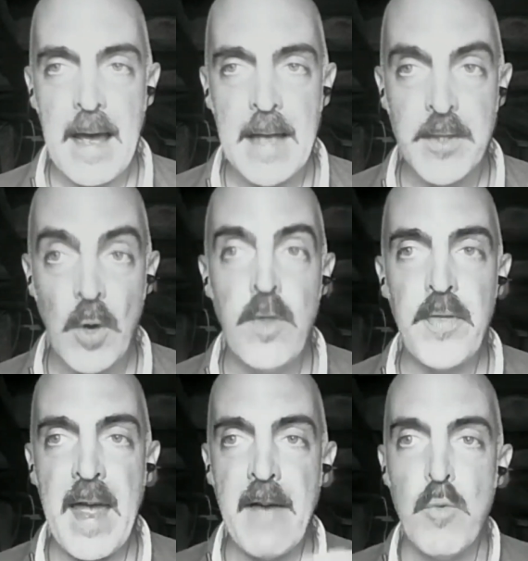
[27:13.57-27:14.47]
so that
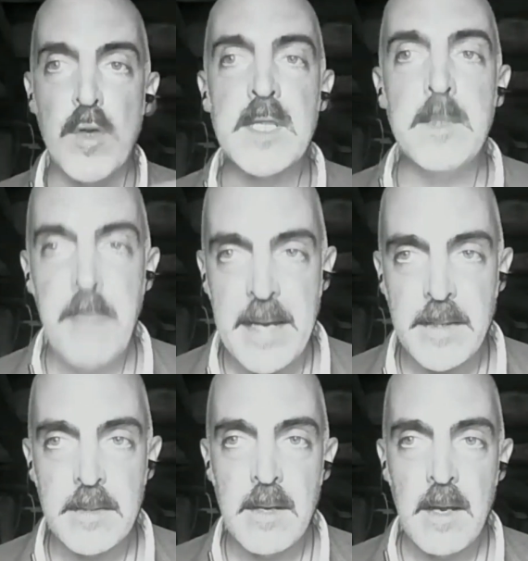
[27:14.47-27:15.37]
they have more
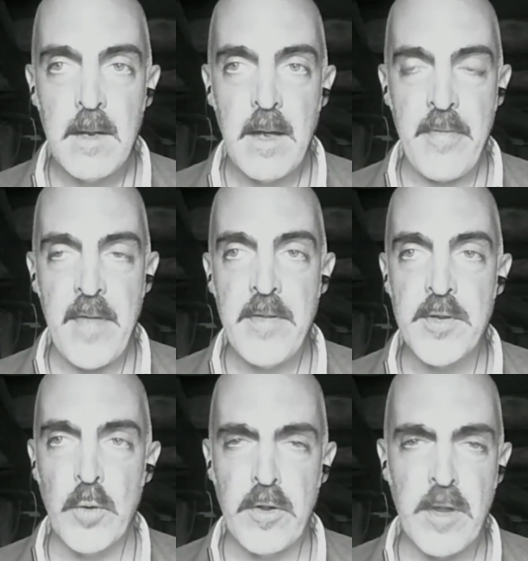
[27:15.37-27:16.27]
space, and then
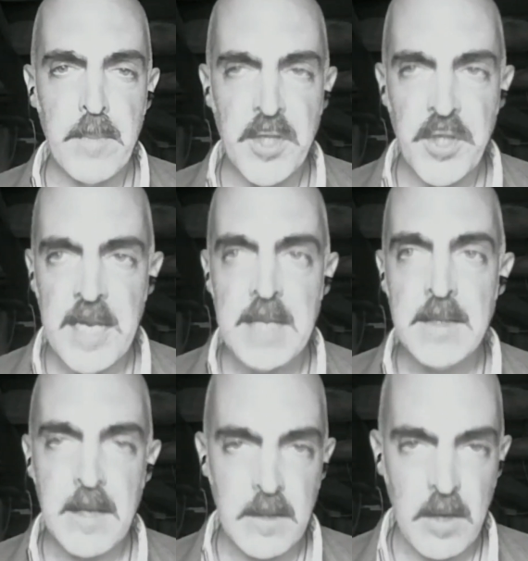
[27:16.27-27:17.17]
so that the machines
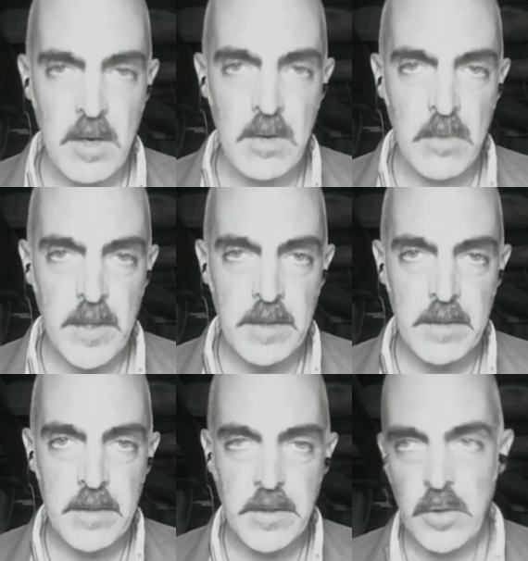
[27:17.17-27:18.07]
can go
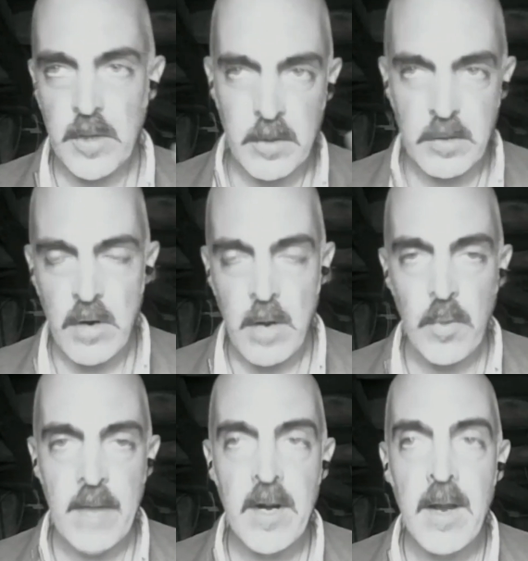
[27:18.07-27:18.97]
and do the crop,
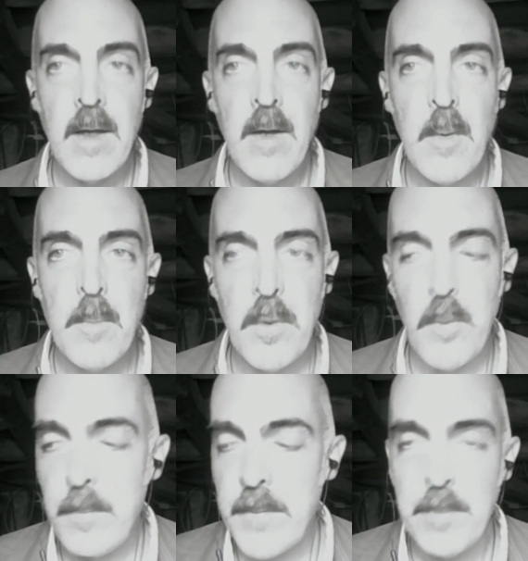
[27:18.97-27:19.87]
whatever. But
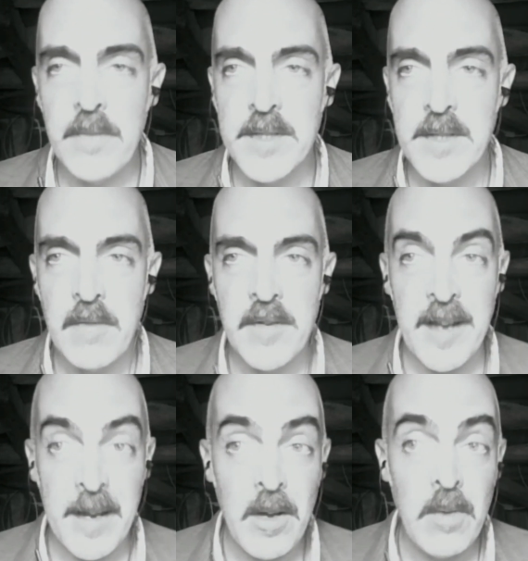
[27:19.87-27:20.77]
what people have discovered,
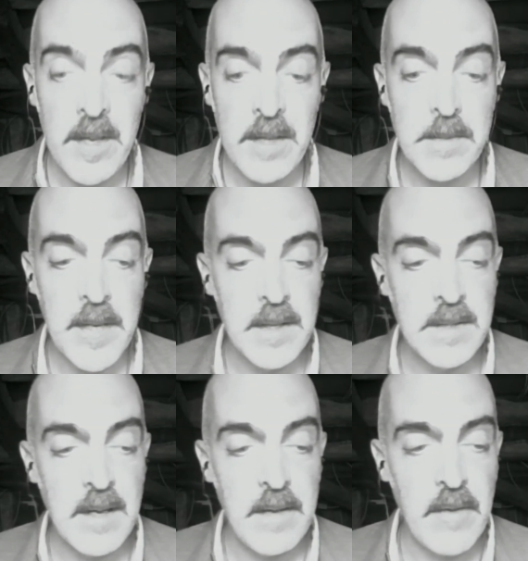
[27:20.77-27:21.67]
and I know this
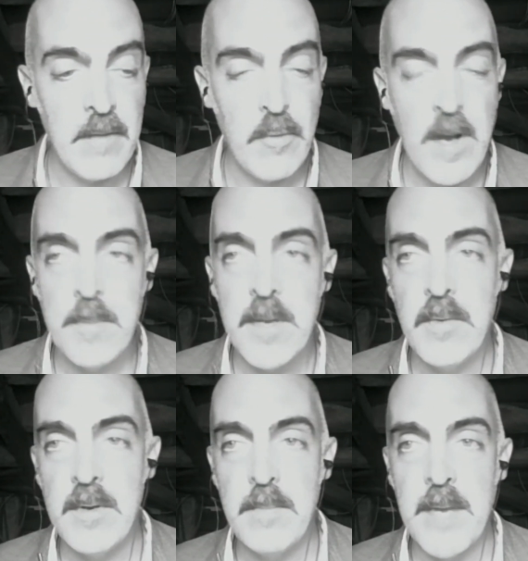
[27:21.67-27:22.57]
because I've read about
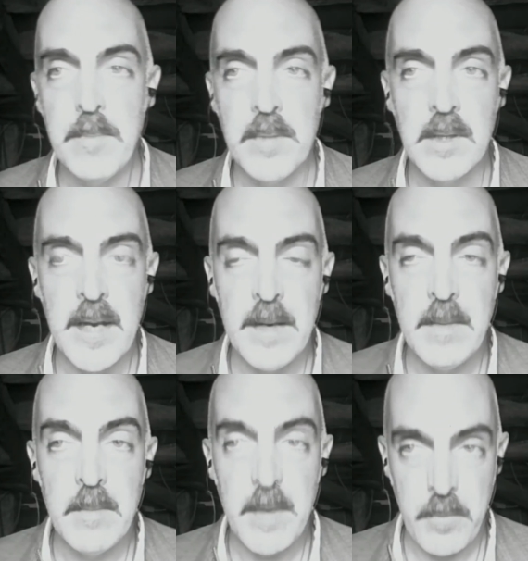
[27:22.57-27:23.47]
people
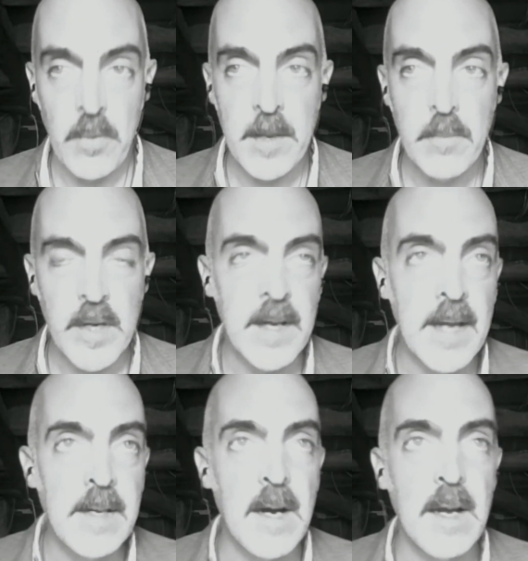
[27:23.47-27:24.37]
in both in Britain
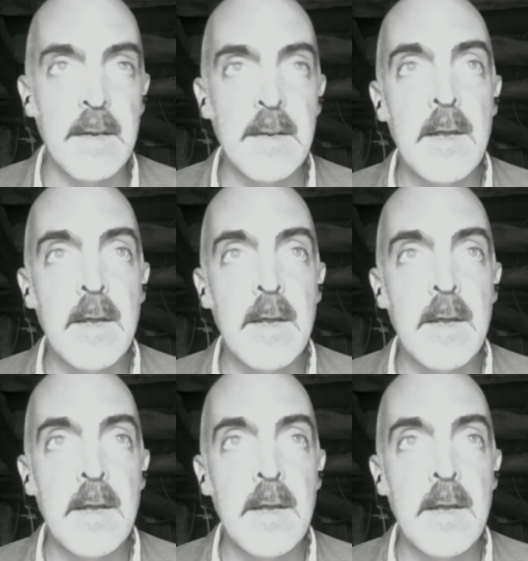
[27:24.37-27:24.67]
and in Ireland